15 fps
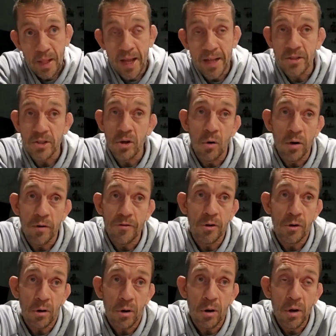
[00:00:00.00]
And so if
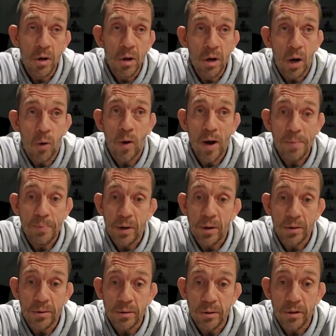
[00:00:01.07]
you're a white
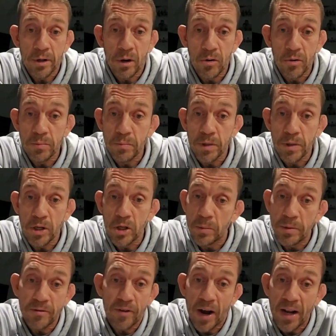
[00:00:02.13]
belt,
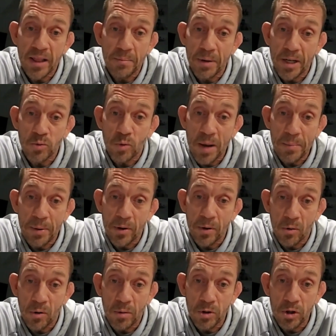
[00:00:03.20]
either be finding the best white belt
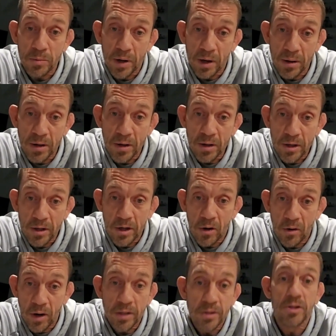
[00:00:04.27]
or a blue belt,
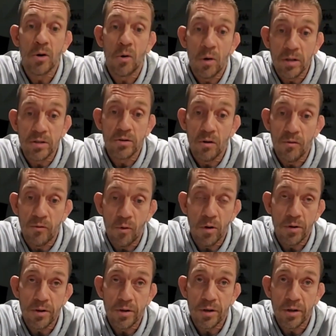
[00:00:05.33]
and so on and so
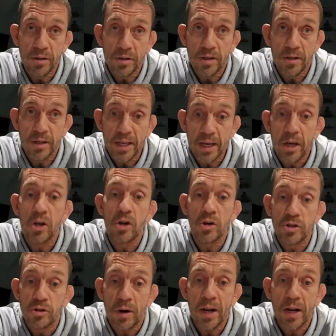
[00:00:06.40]
forth to get
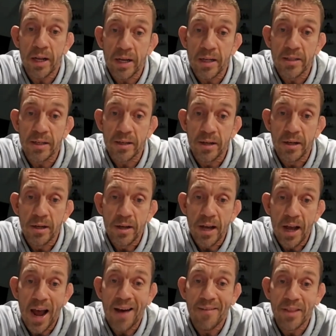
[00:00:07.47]
good training and to
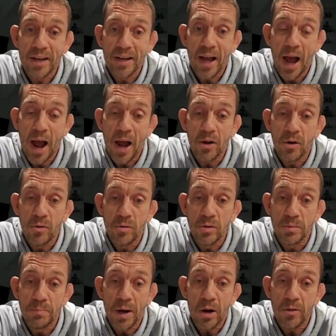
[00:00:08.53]
have that guy
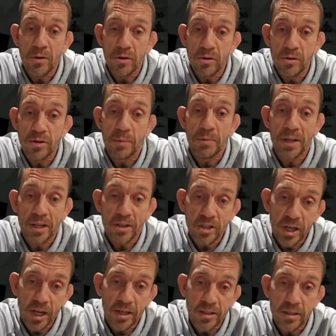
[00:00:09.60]
who's better than you, something to
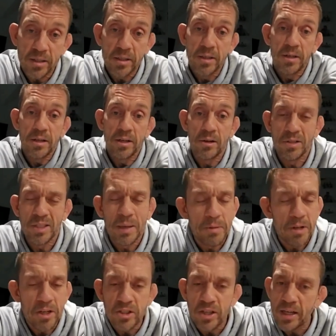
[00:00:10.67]
chase.
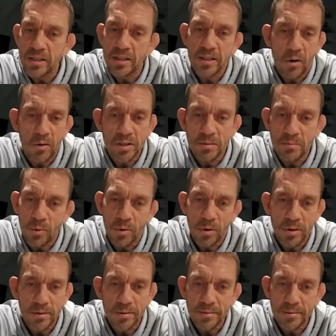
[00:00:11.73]
Something to chase is always important.